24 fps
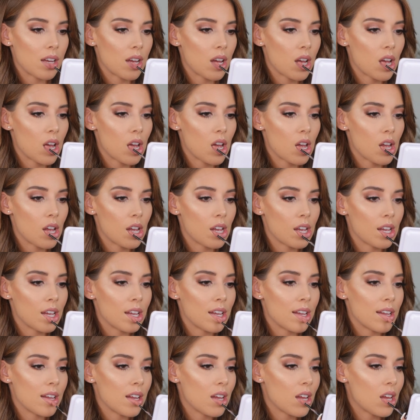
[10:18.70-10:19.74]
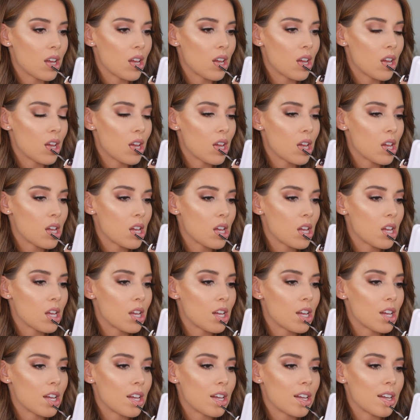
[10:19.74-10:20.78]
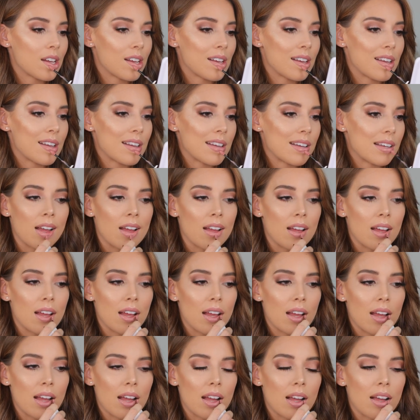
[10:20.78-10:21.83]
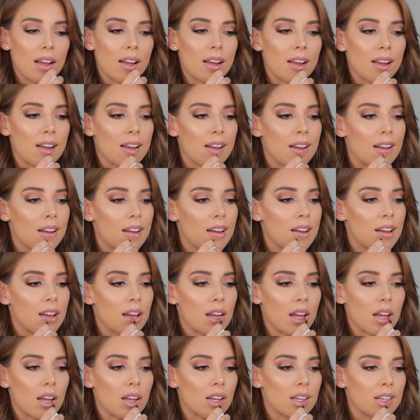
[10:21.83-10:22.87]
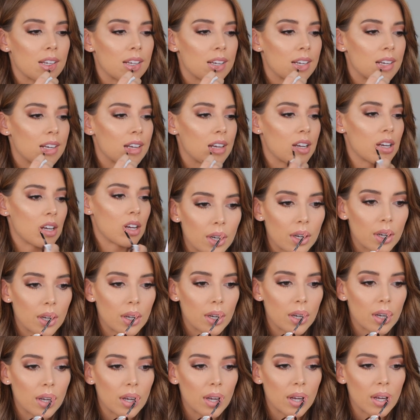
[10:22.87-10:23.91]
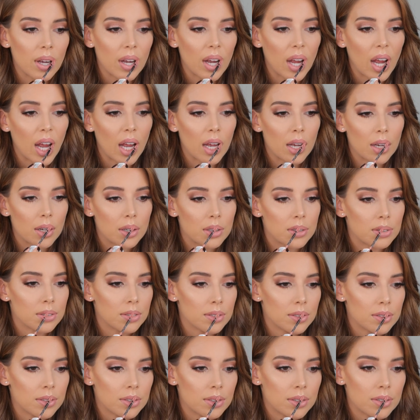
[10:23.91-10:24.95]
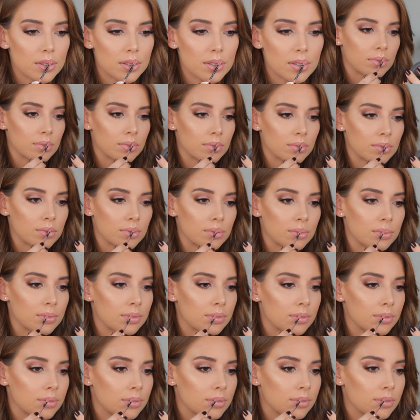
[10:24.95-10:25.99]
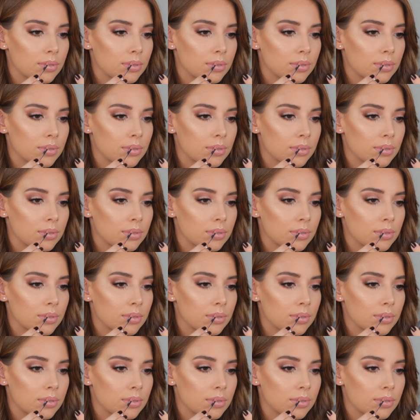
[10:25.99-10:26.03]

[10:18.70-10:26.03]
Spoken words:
(no one is talking)